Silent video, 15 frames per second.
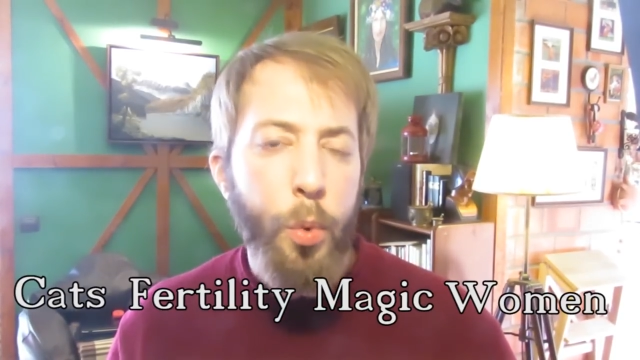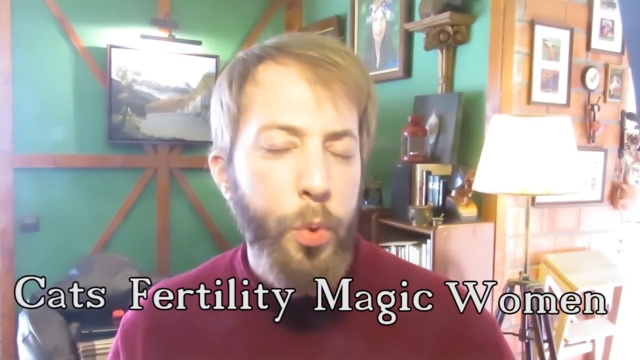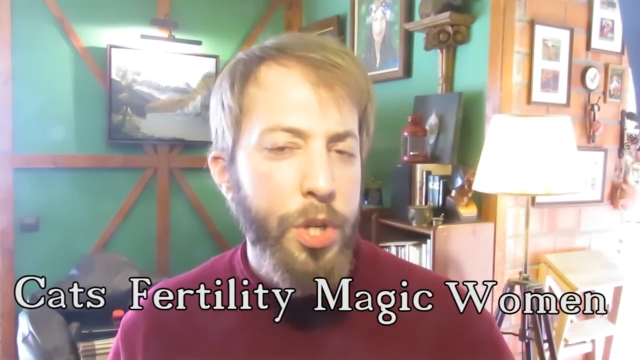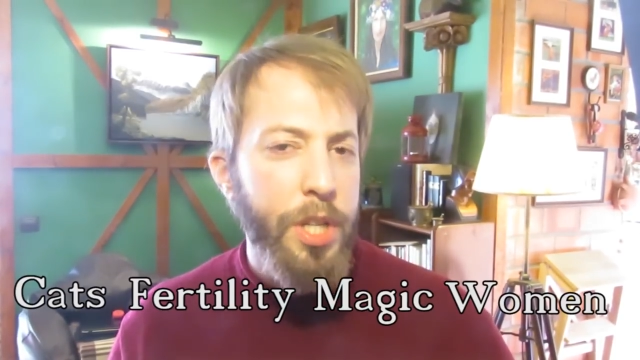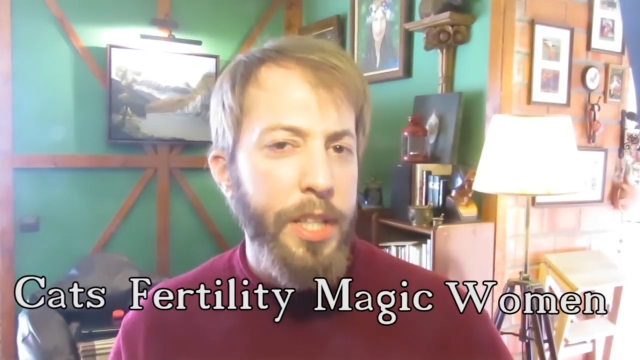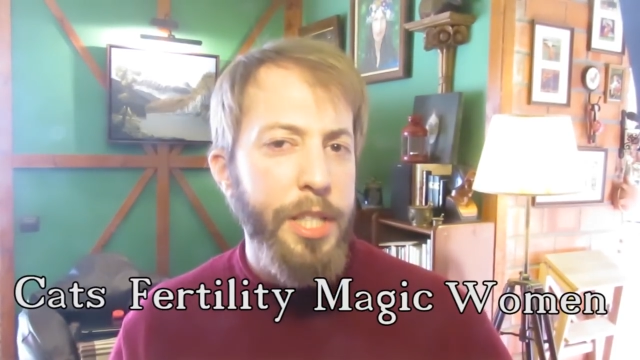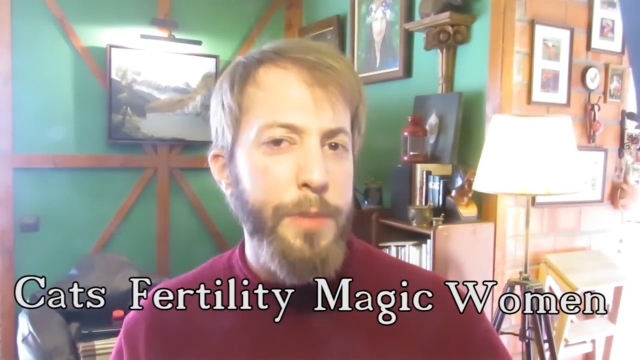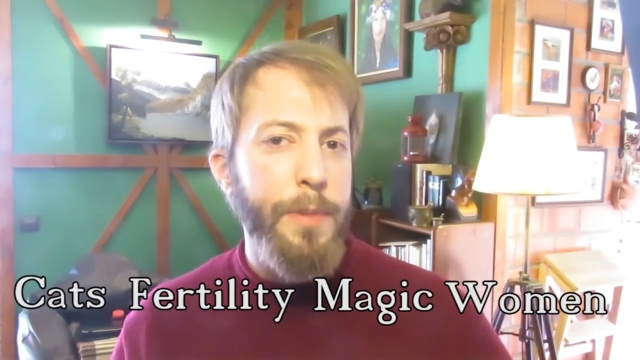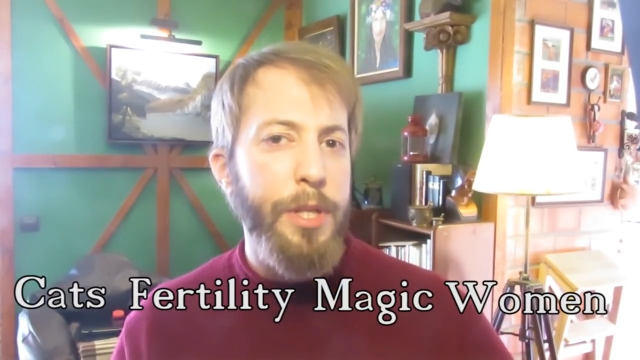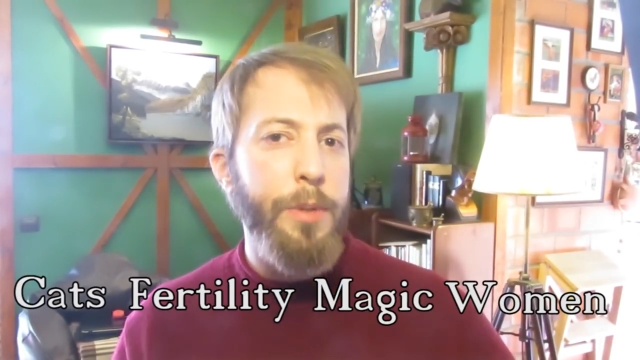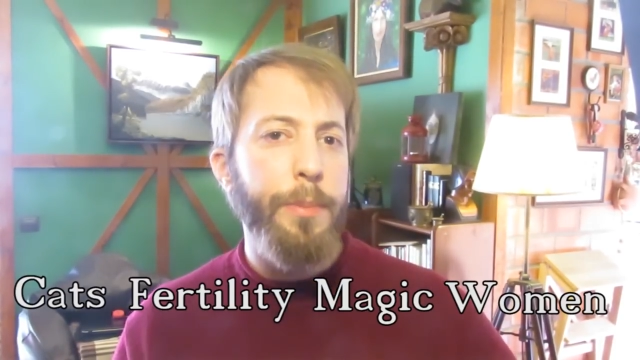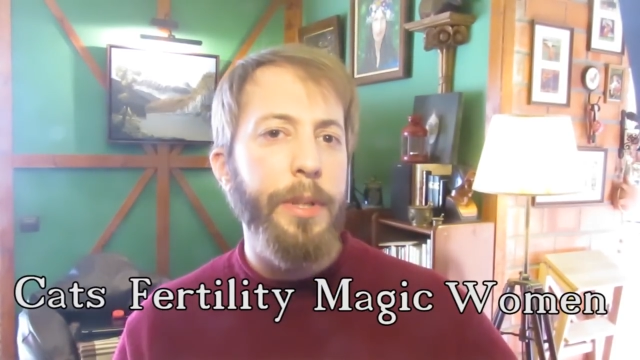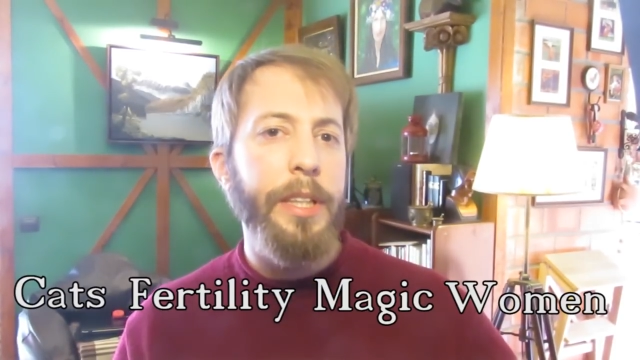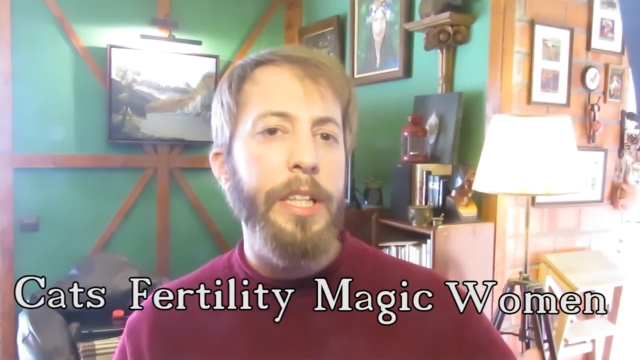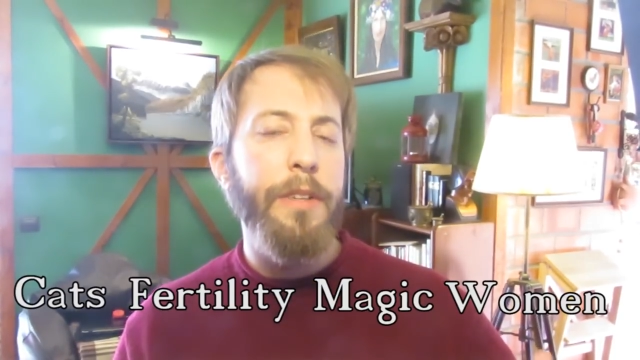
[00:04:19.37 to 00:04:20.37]
Which leads me
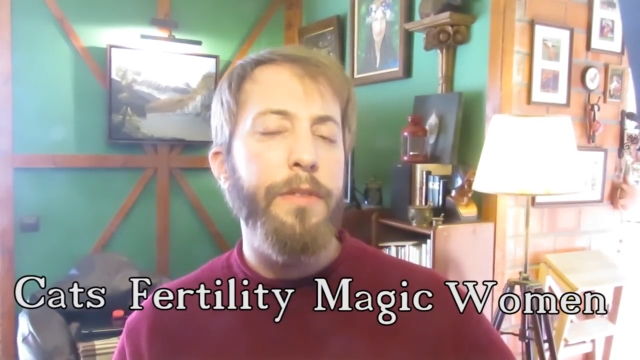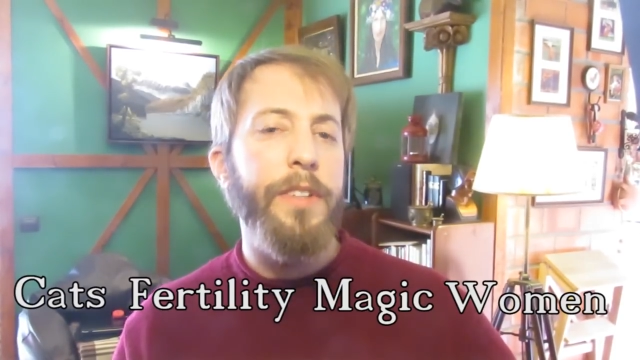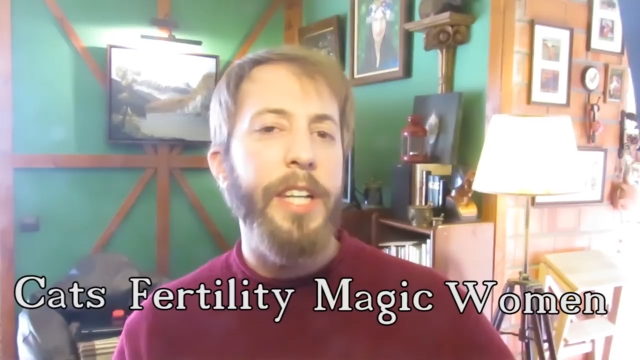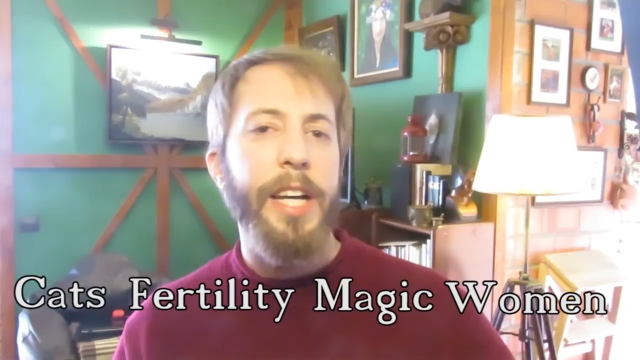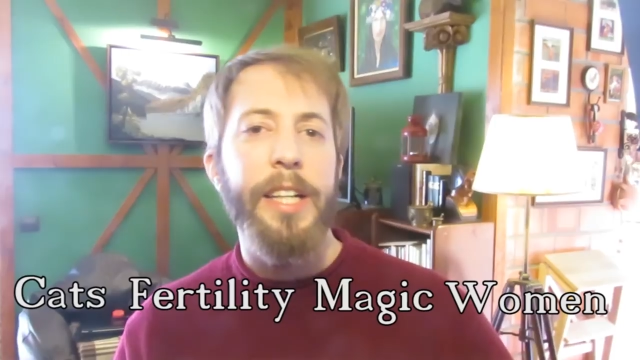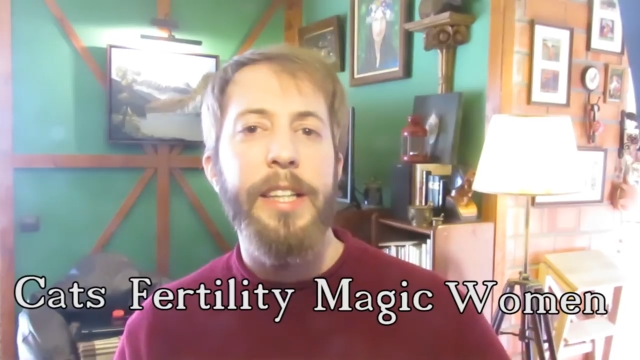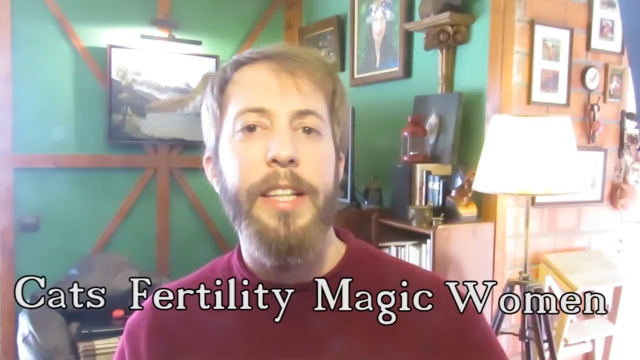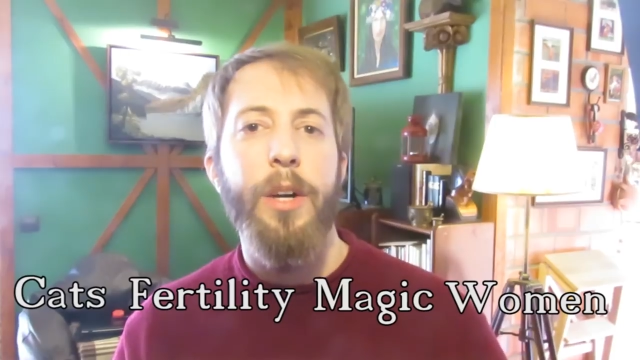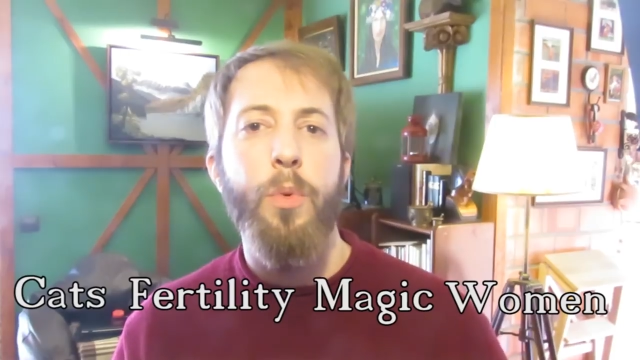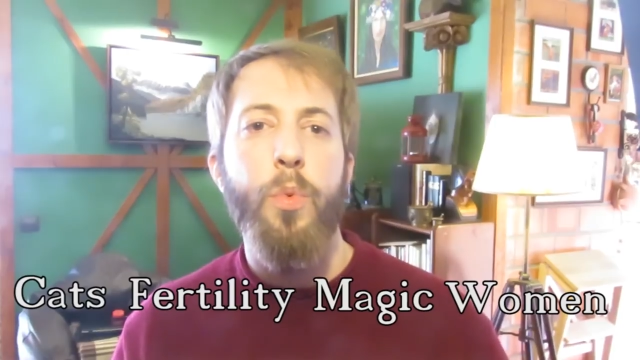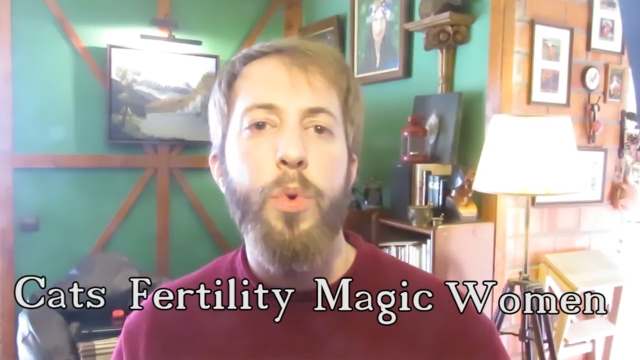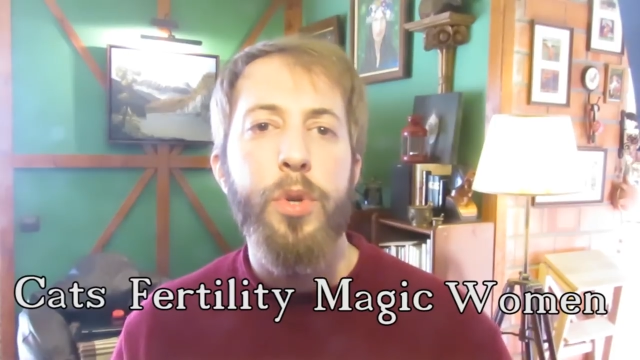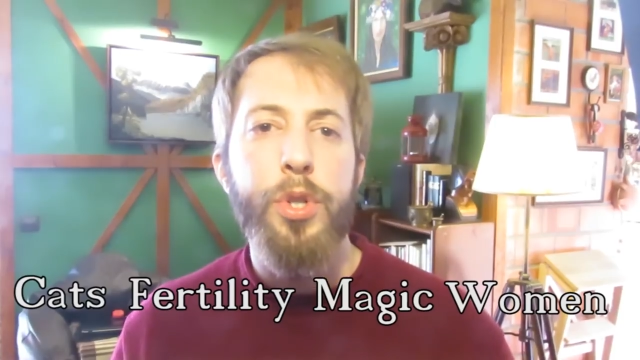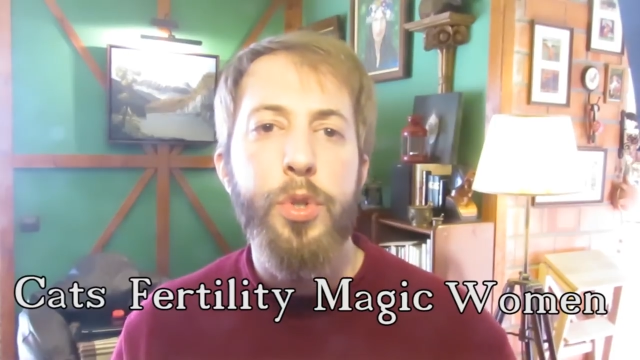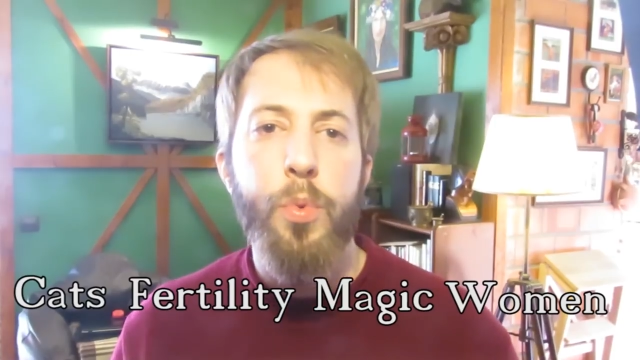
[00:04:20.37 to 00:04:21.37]
to believe that there
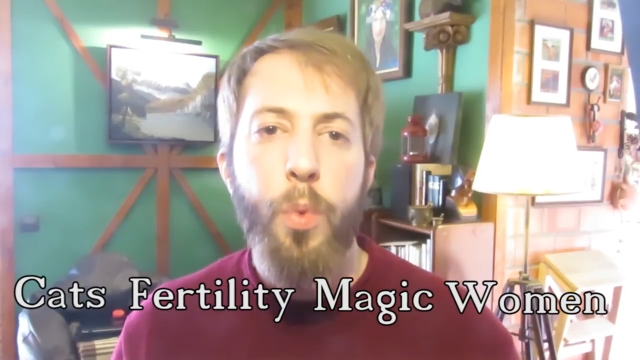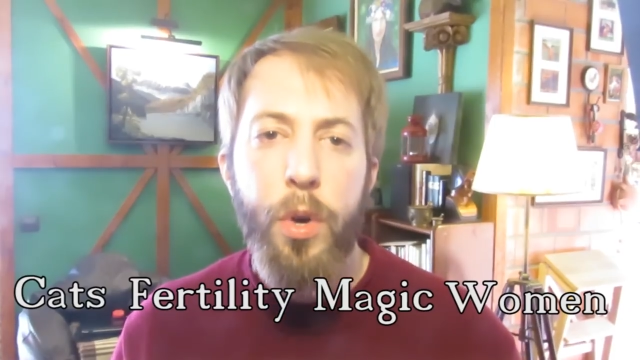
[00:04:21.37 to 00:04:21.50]
was